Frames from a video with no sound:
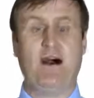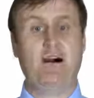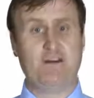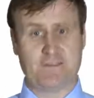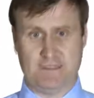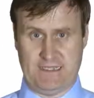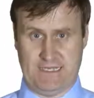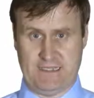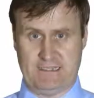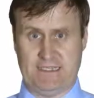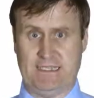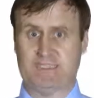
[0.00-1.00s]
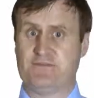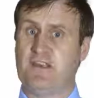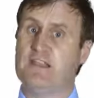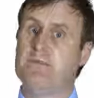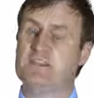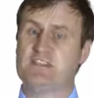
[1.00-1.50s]
After that, it's
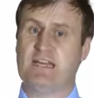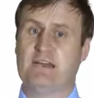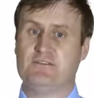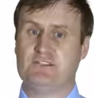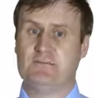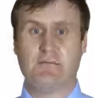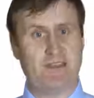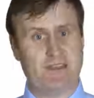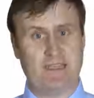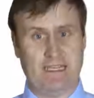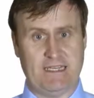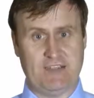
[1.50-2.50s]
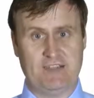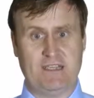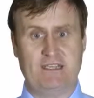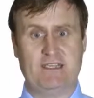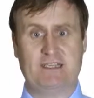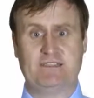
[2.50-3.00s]
very much down to Mother
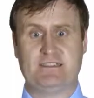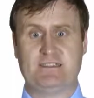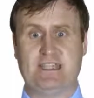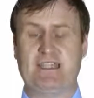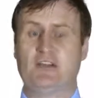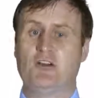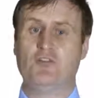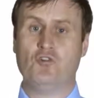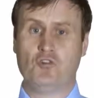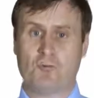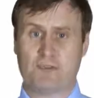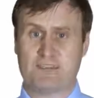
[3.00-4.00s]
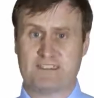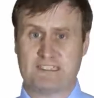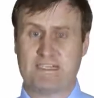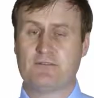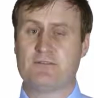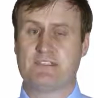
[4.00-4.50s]
Nature to take her normal
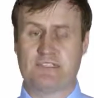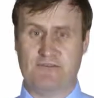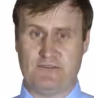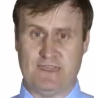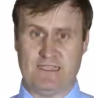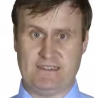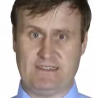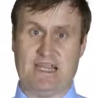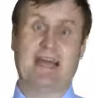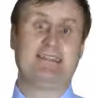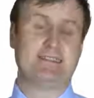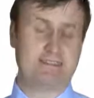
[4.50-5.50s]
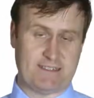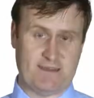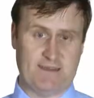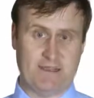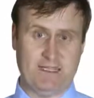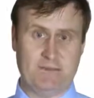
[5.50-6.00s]
sequence of events and
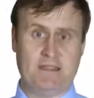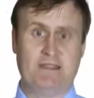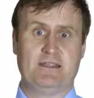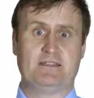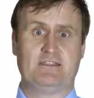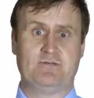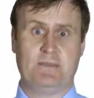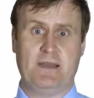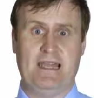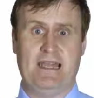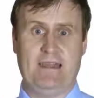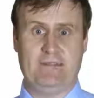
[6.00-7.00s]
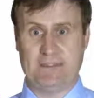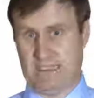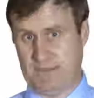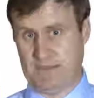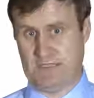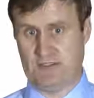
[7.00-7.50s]
time to repair the
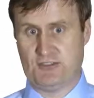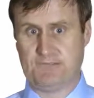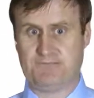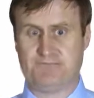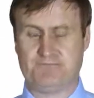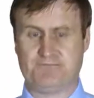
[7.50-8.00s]
damage.